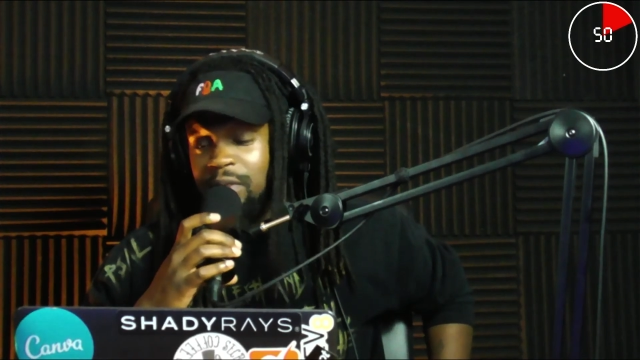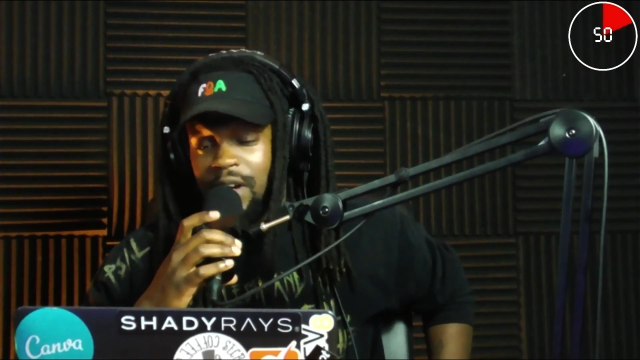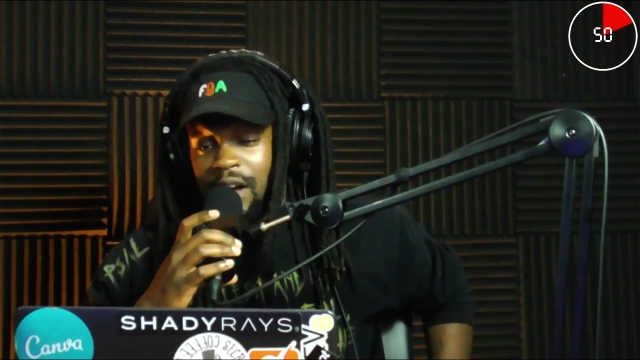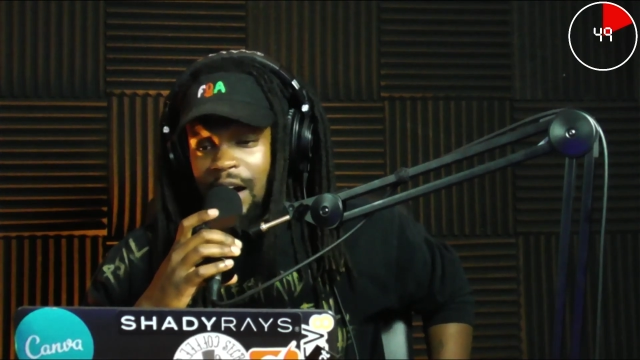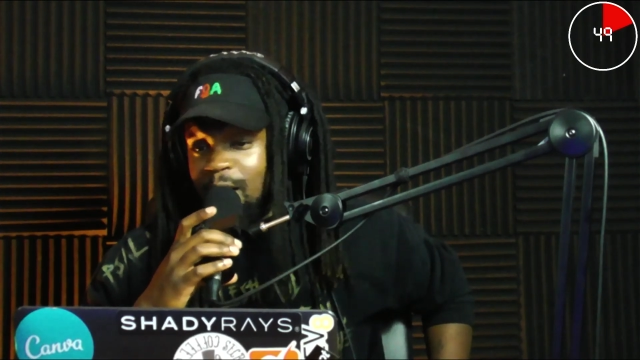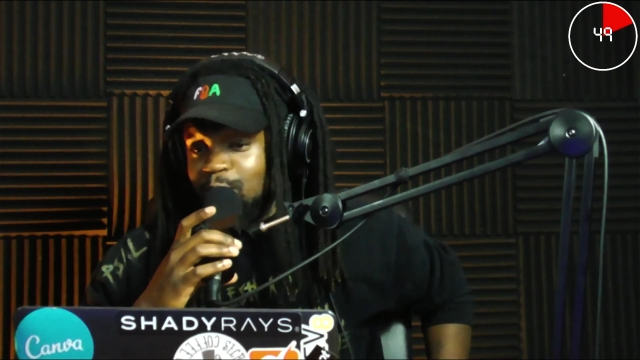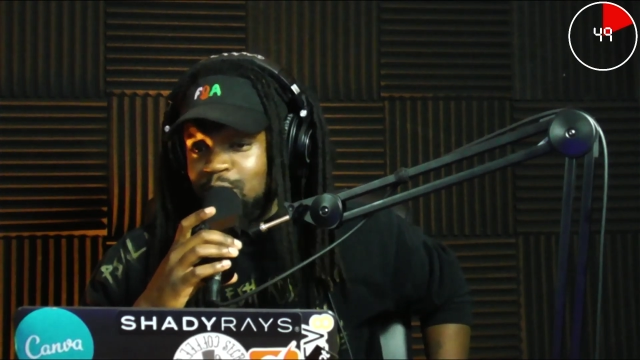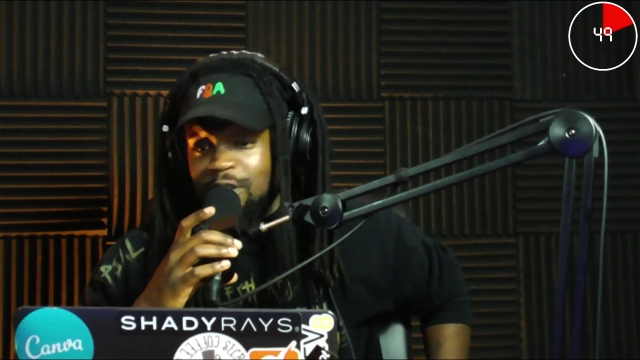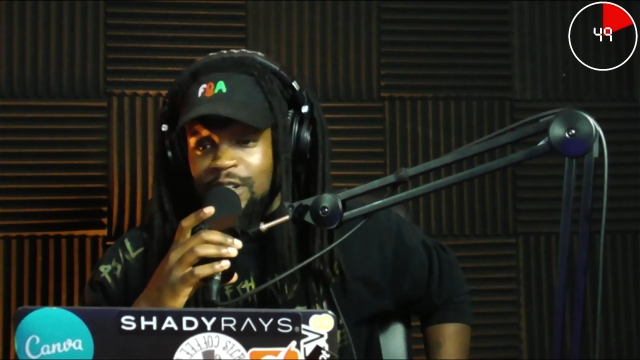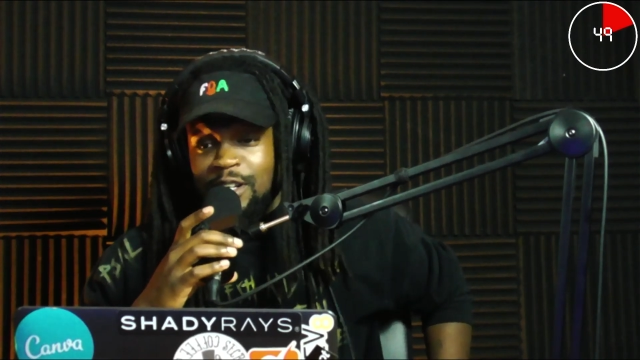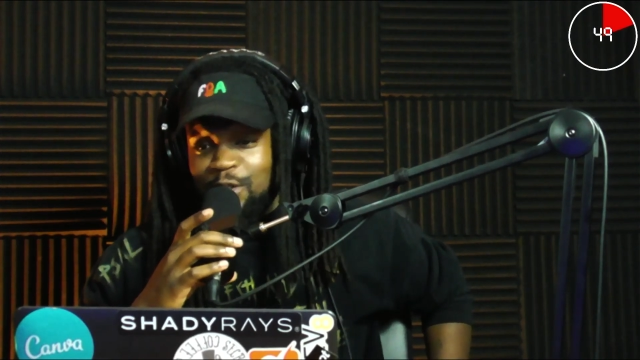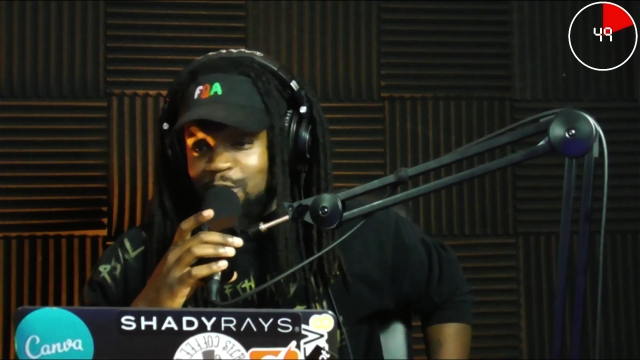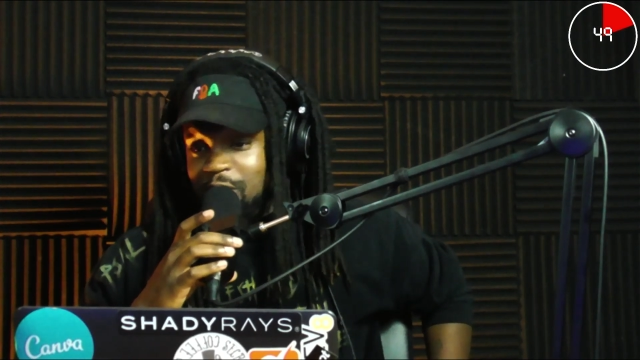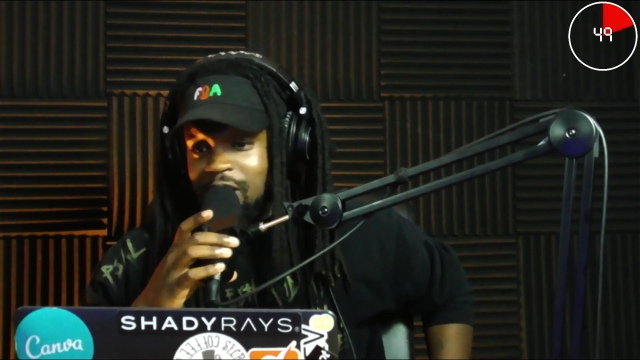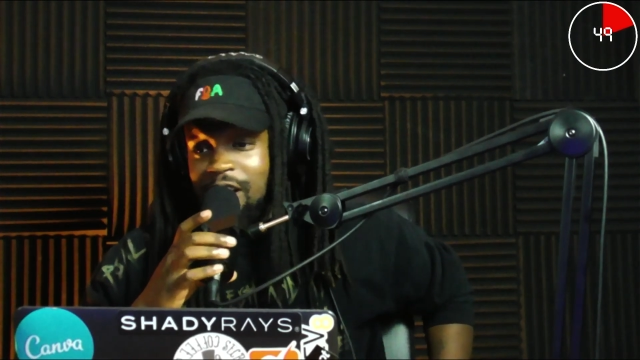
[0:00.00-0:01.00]
sick of
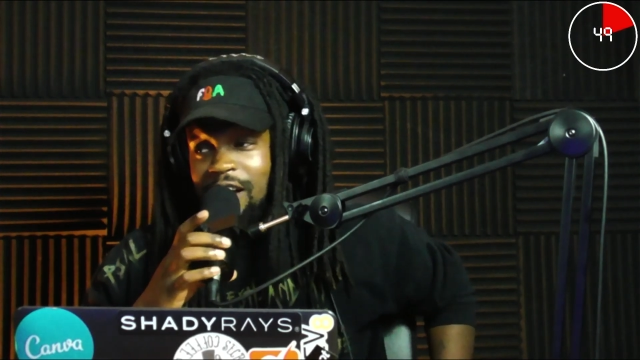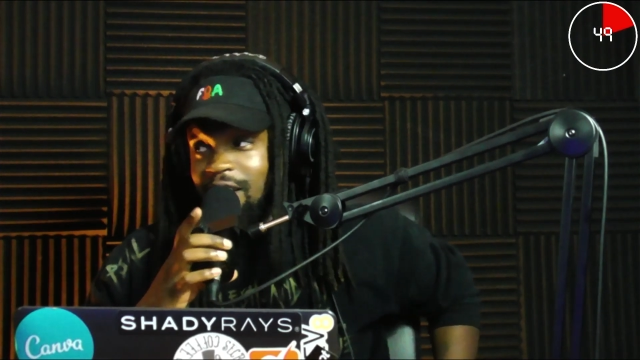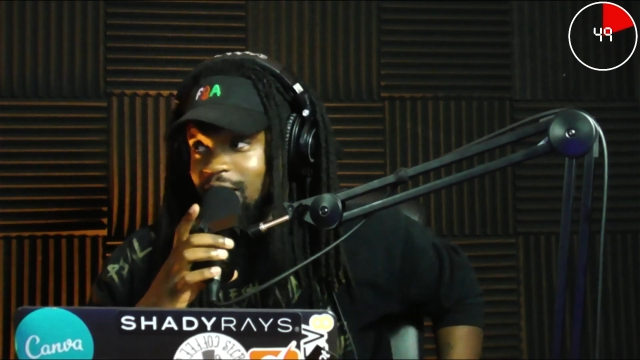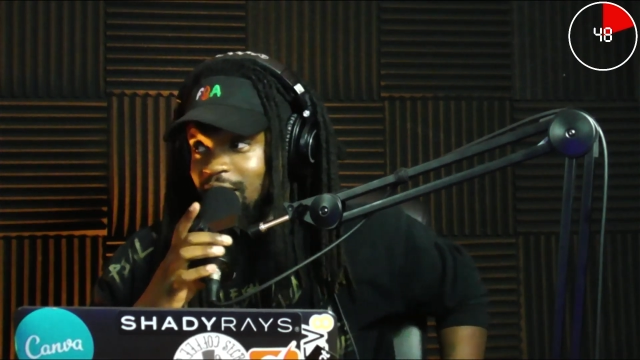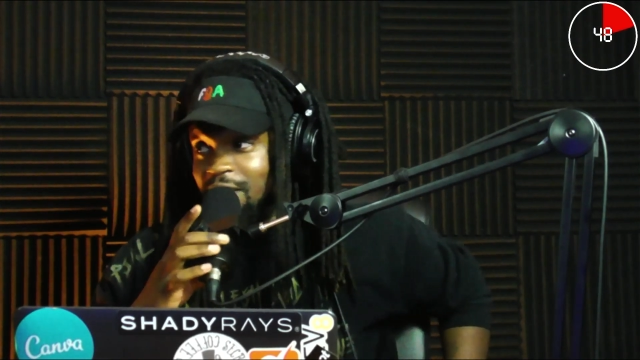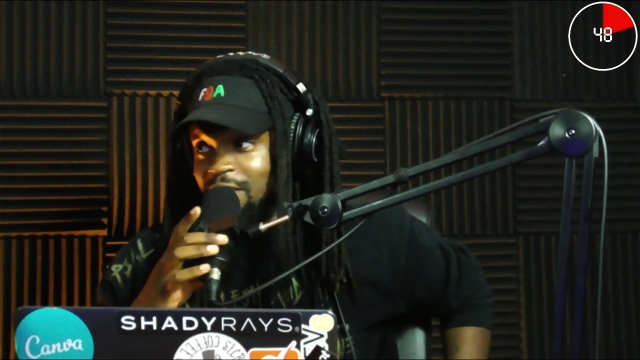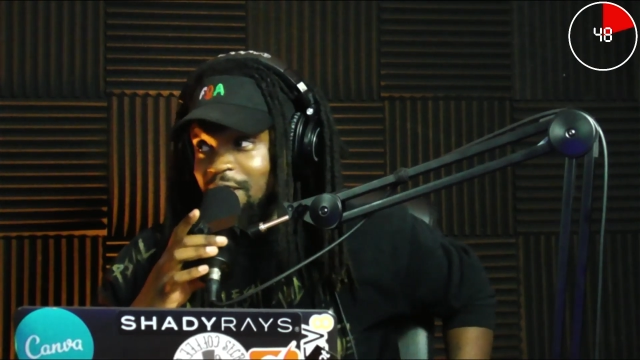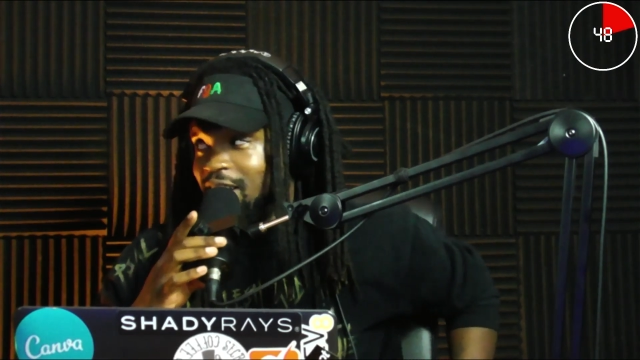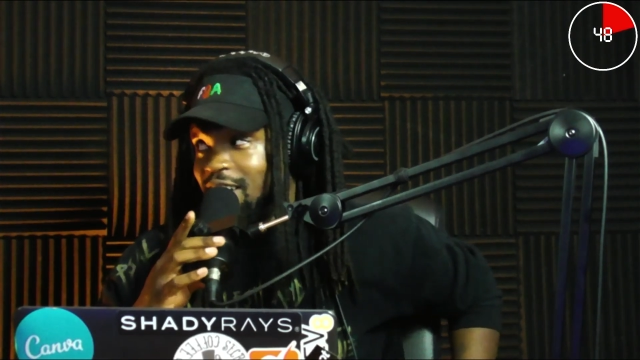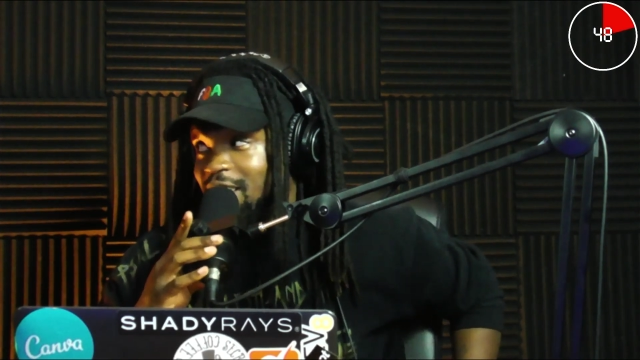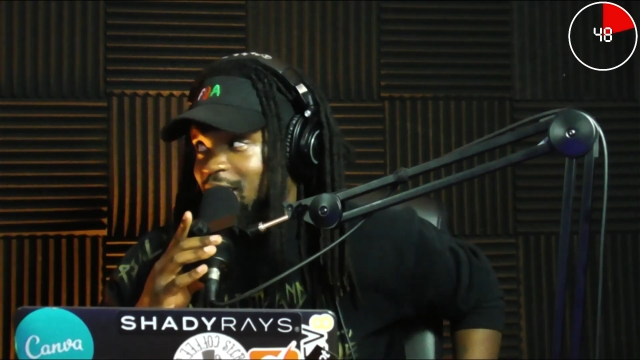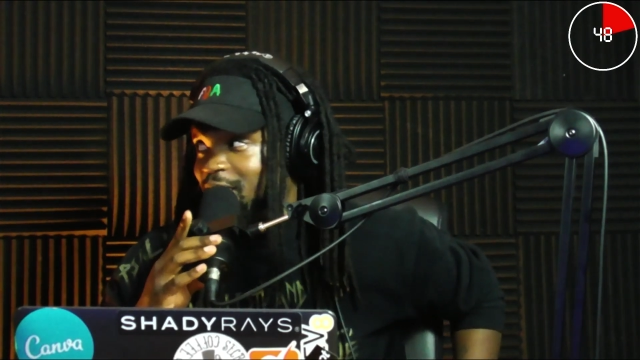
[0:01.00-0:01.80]
standing in line